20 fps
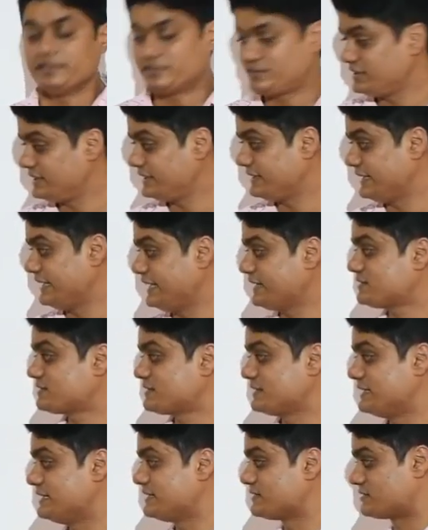See,
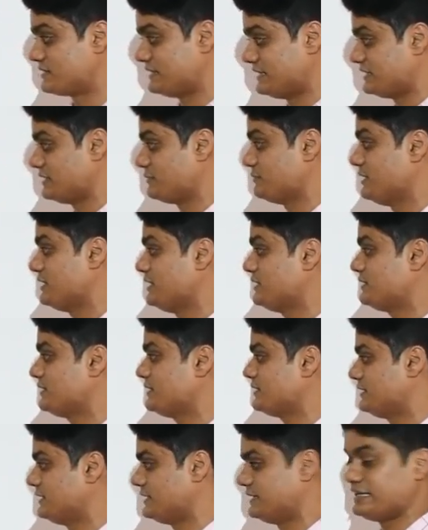x is nothing but
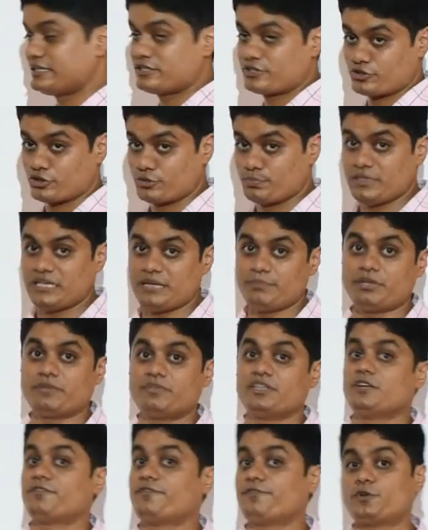it should be
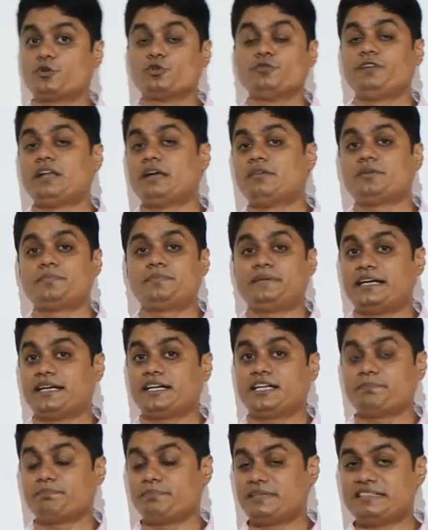between the two flower
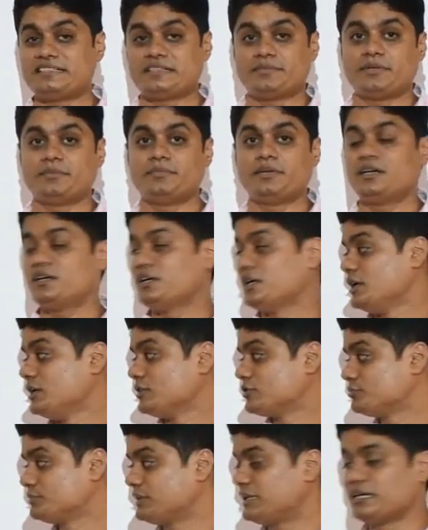bracket. Please
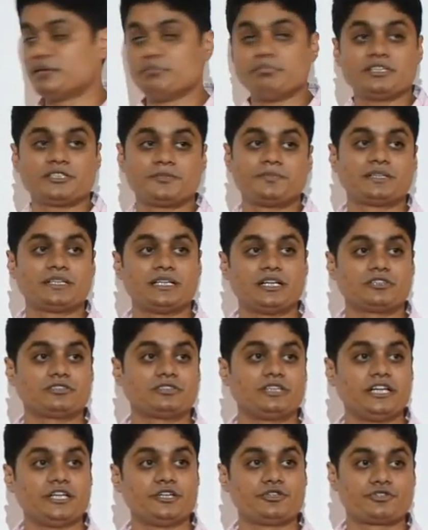remember, so many numbers,
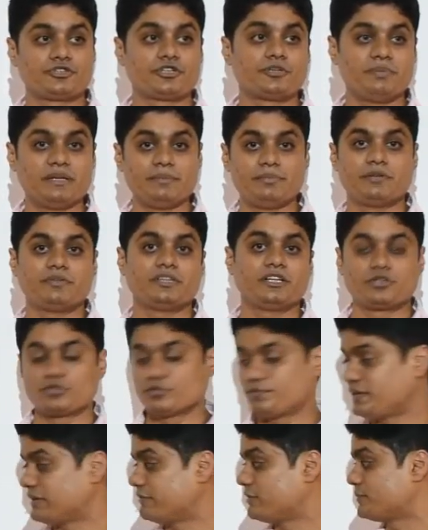it should be between the
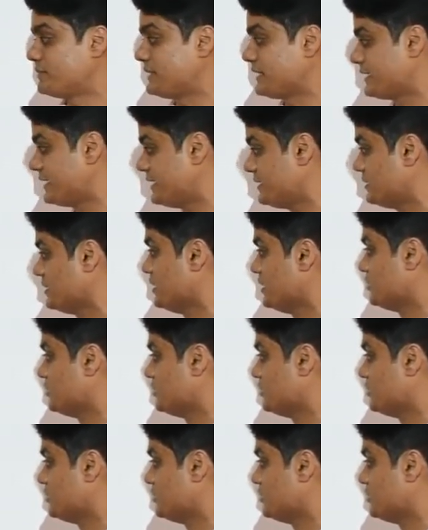two flower bracket.